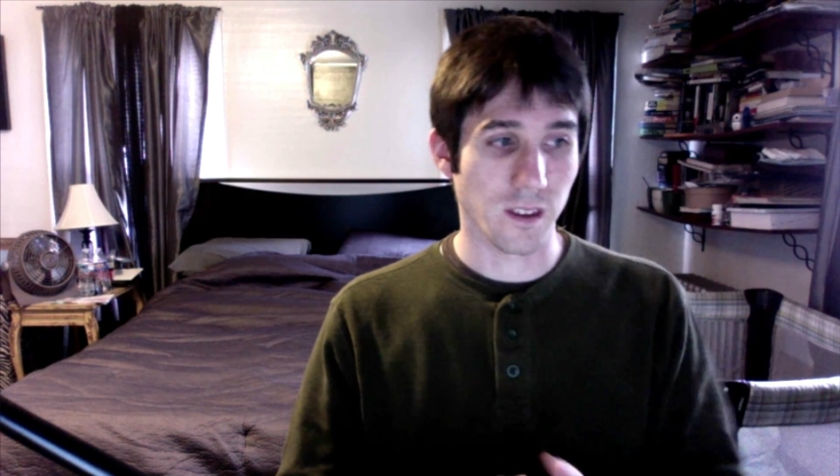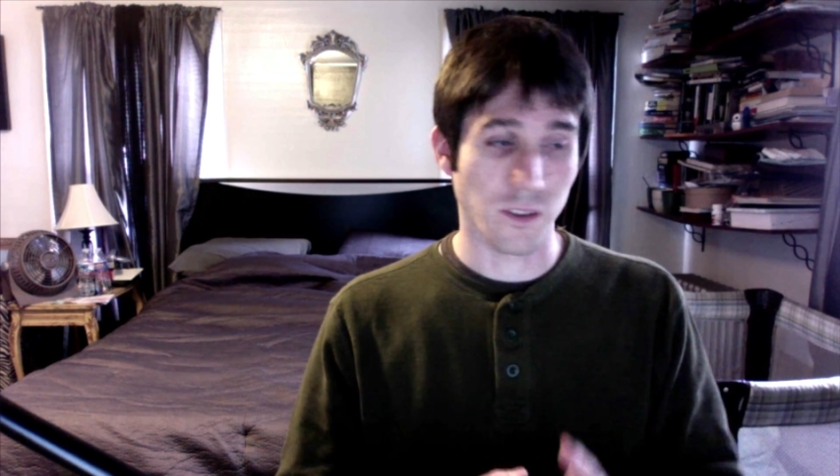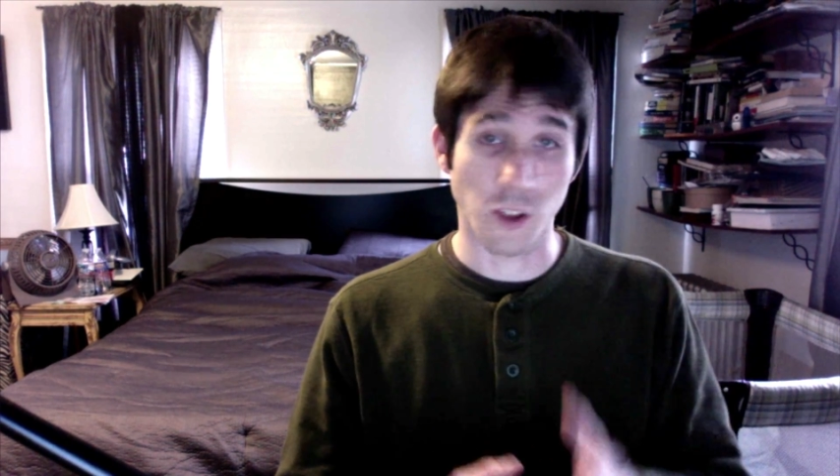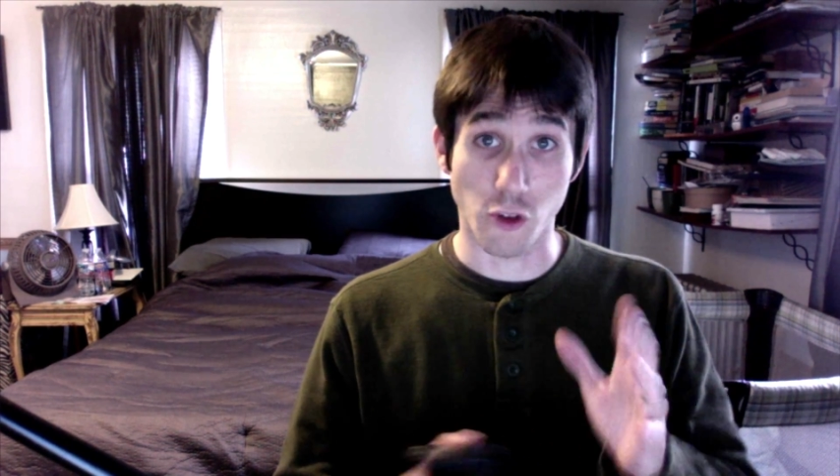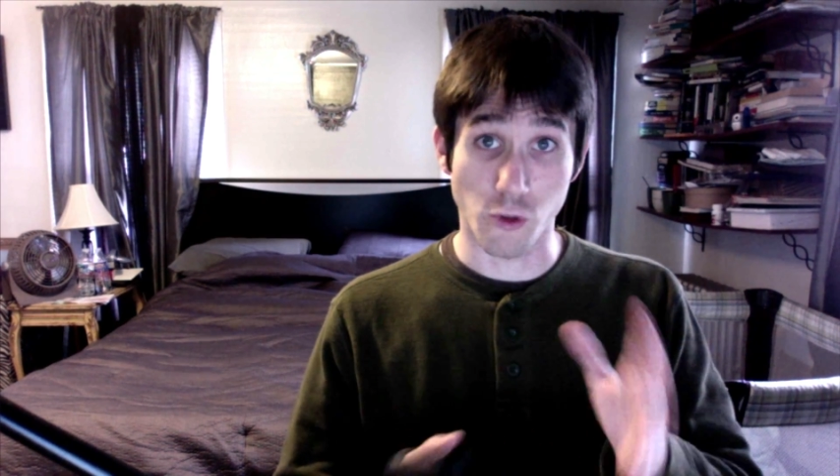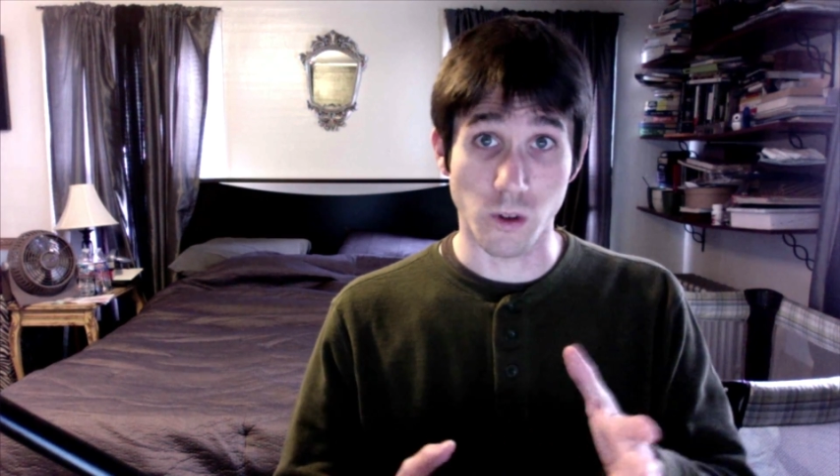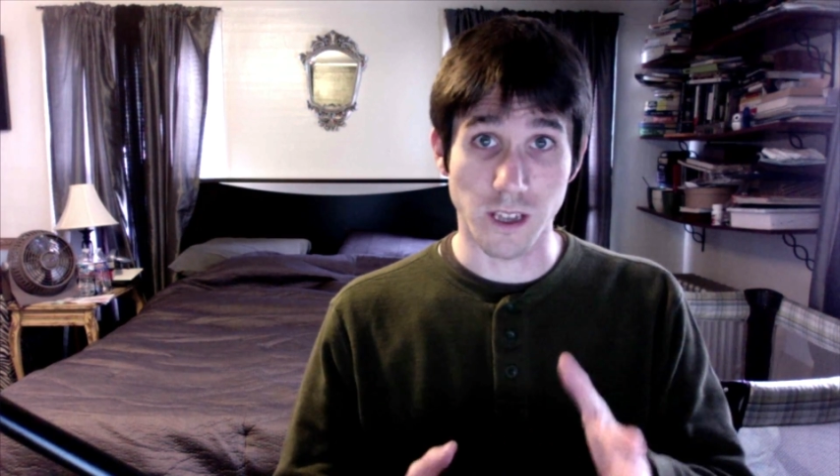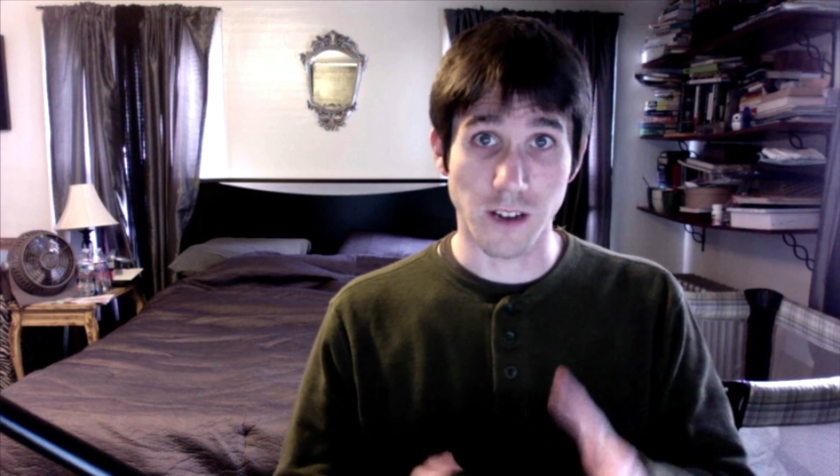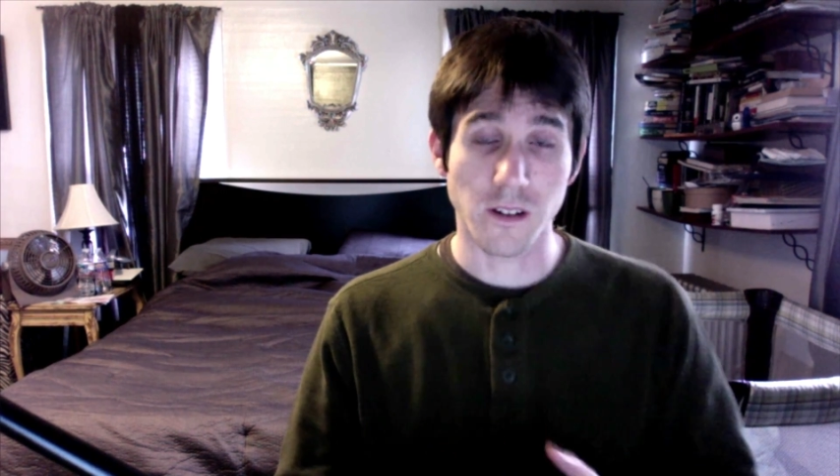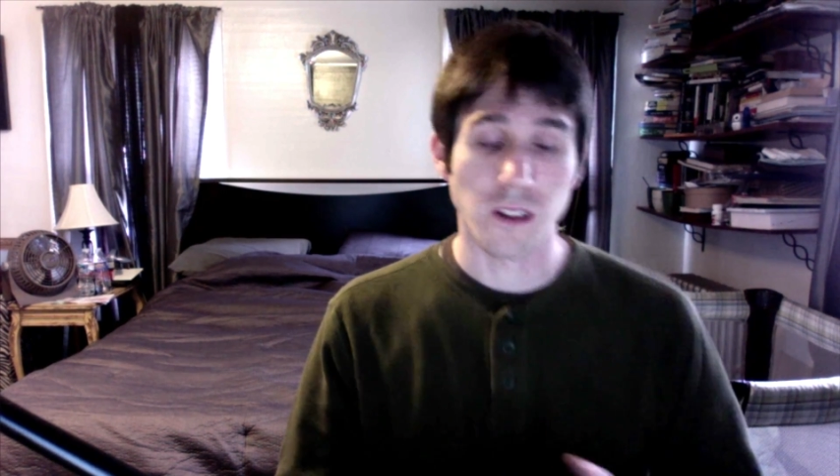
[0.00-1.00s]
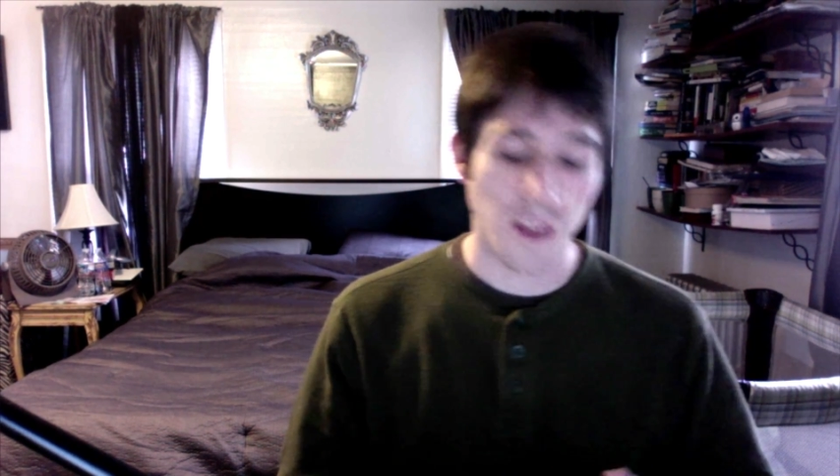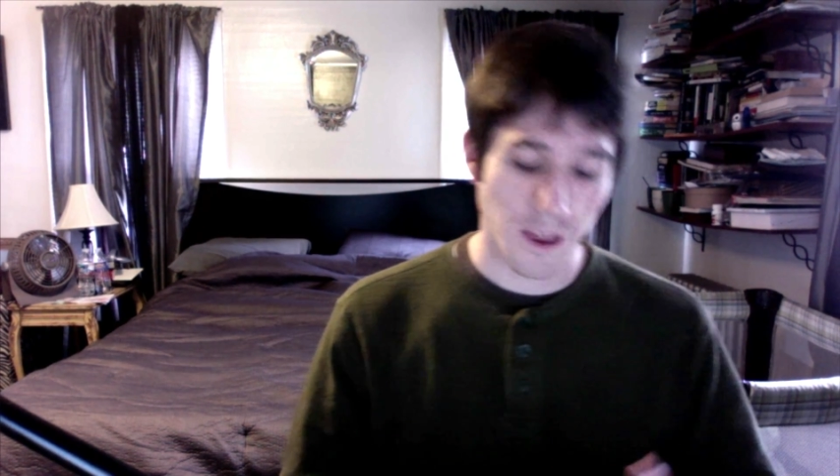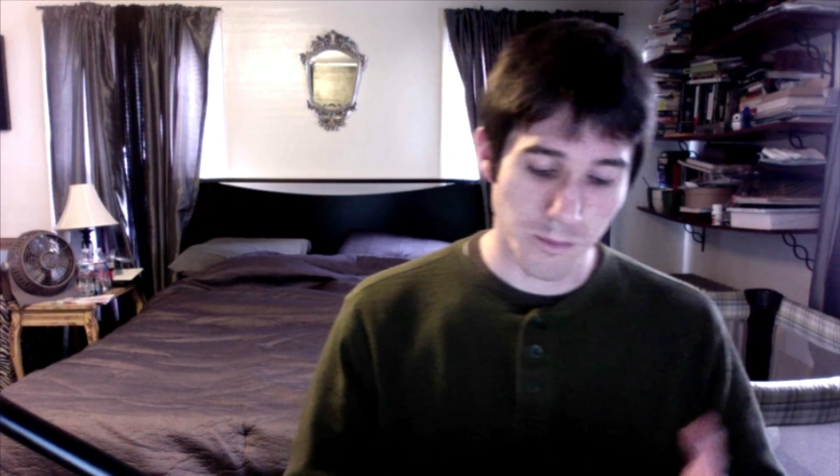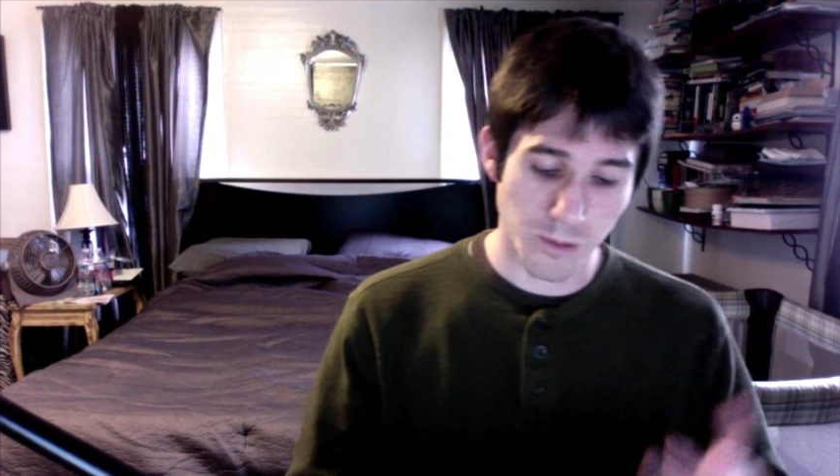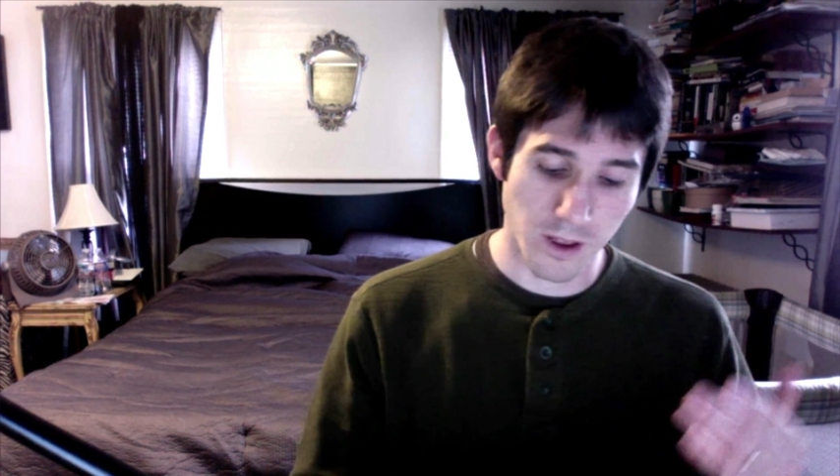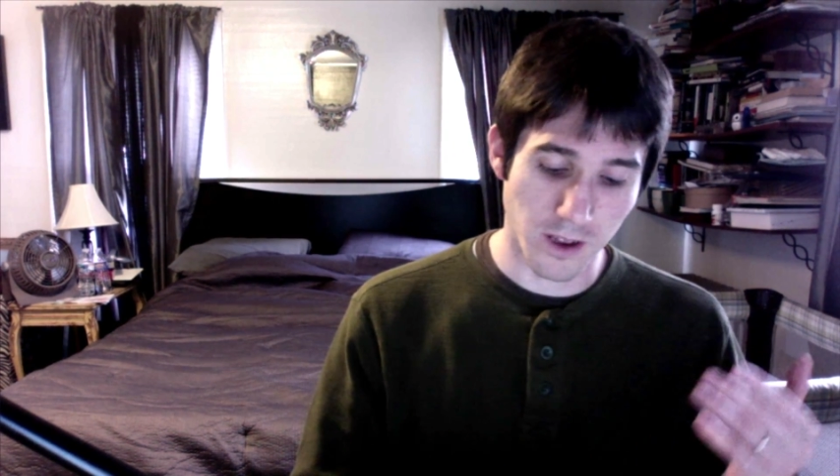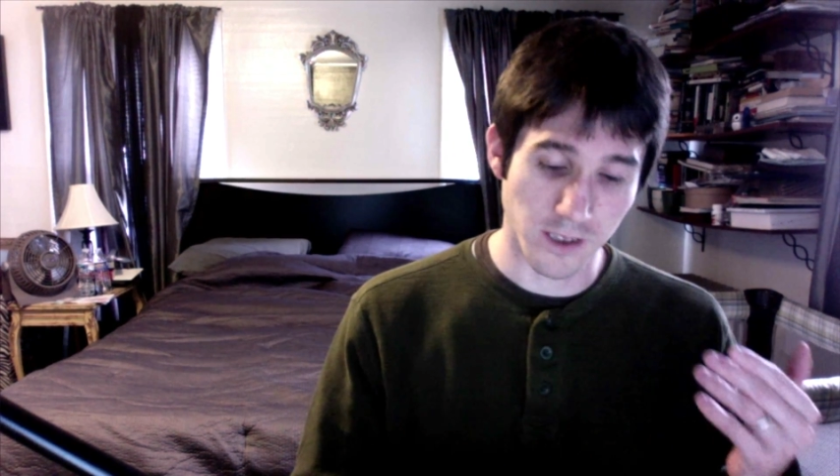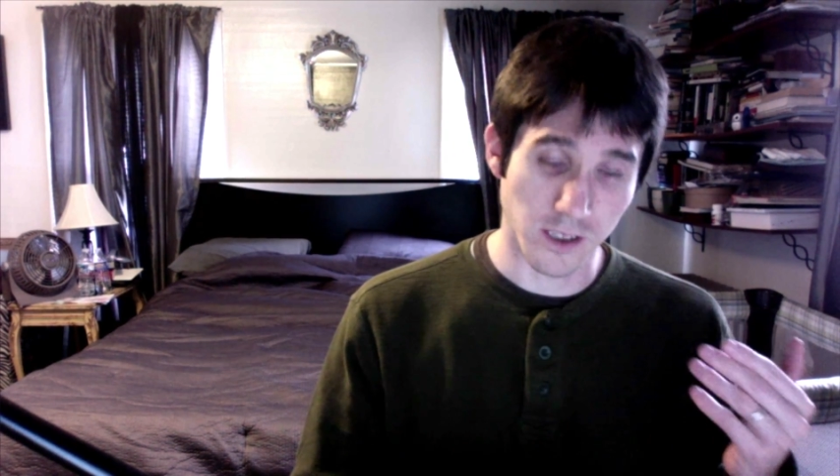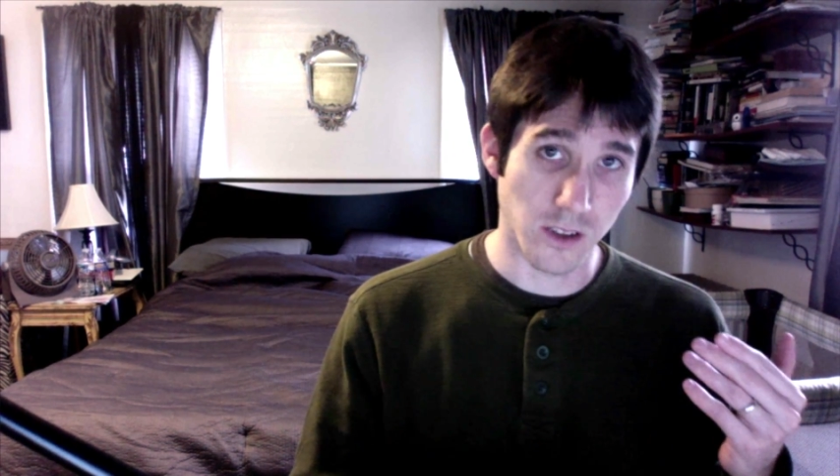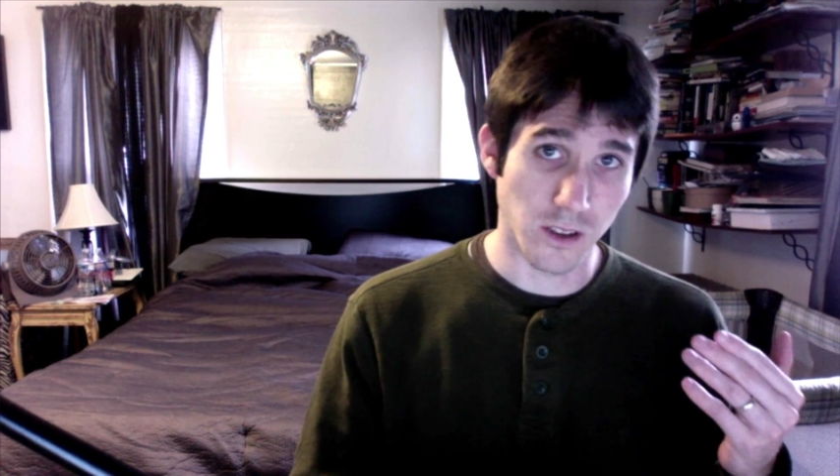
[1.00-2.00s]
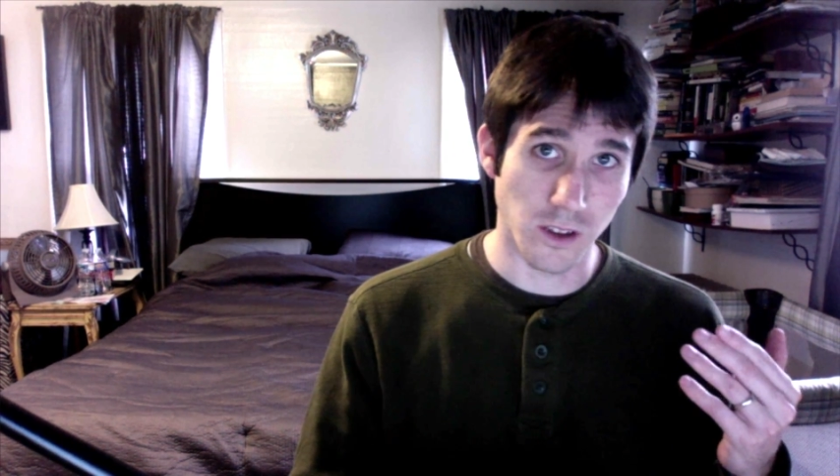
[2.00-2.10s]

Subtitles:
control center, because